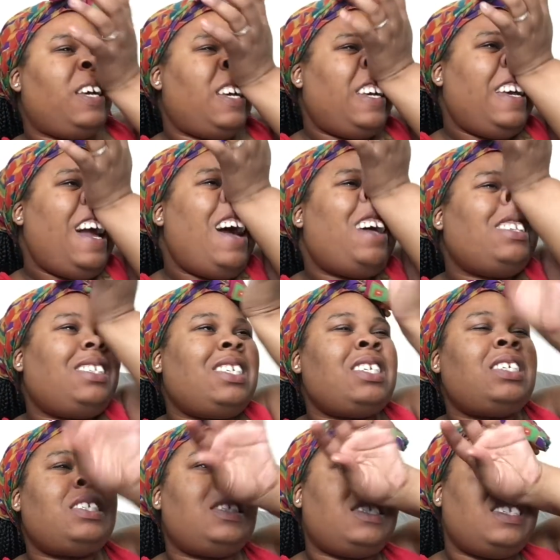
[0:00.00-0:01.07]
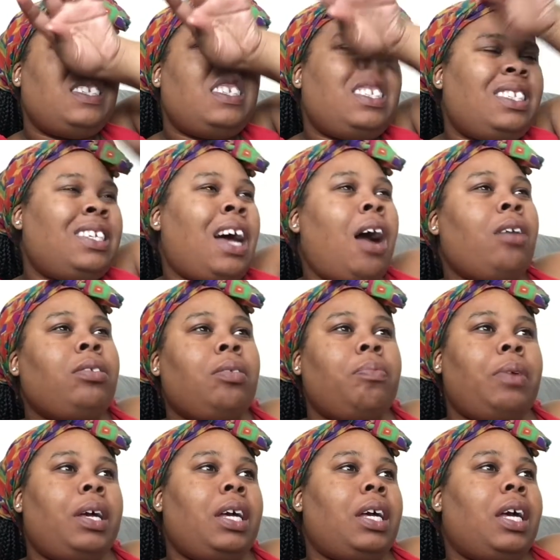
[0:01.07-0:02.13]
And y'all just talk to
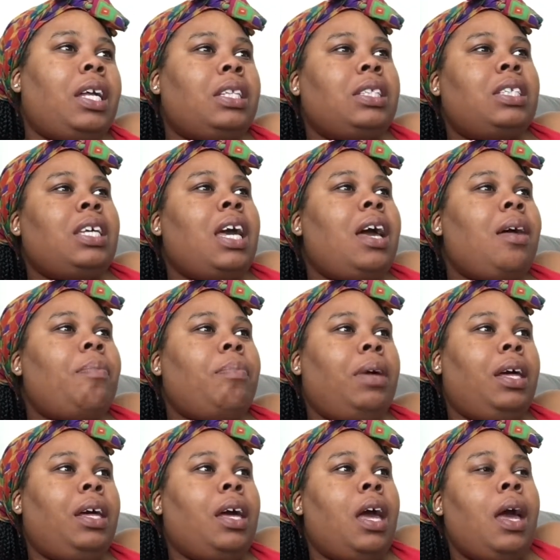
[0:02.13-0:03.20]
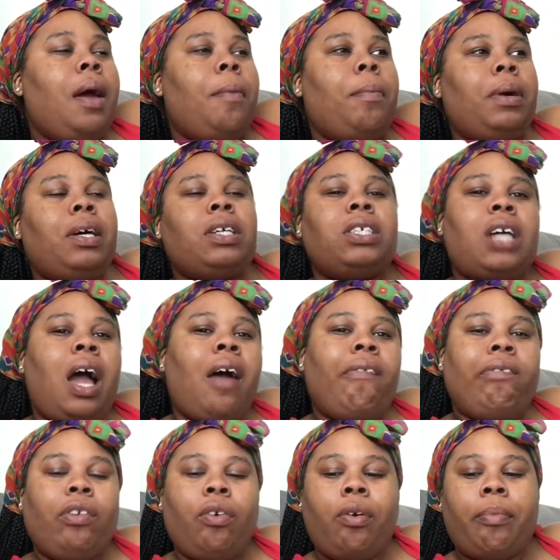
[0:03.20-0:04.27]
me and tell me, because y'all
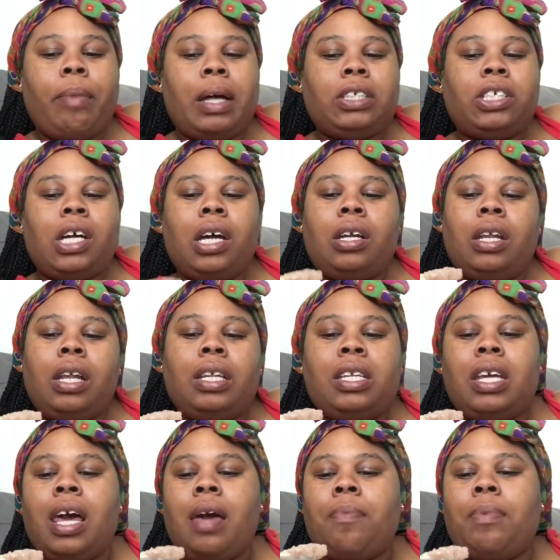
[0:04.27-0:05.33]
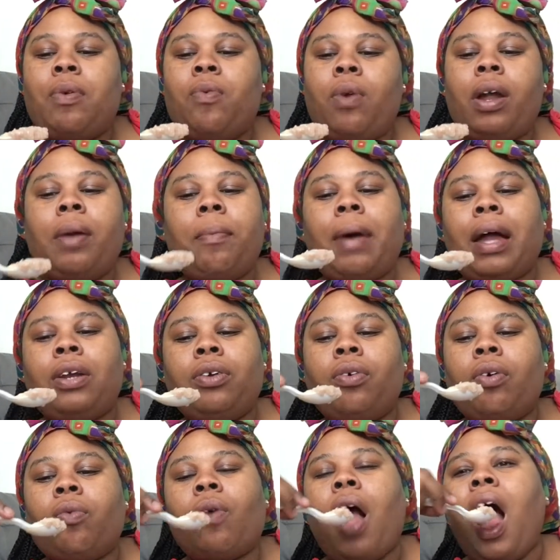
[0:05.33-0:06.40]
viewing my channel, tell me what am I
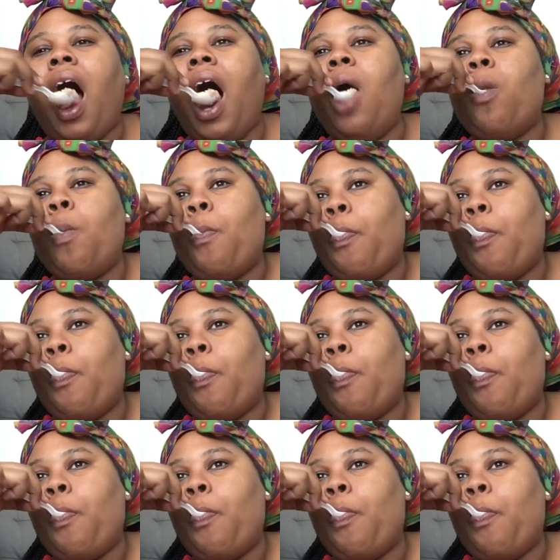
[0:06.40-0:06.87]
doing wrong?